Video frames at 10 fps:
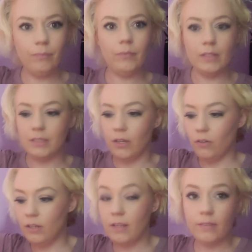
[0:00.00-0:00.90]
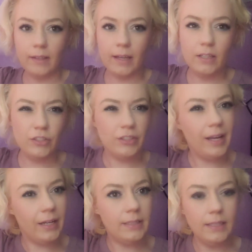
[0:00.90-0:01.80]
it's the underneath and I can just
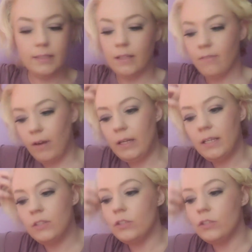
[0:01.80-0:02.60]
kind of tease it if I need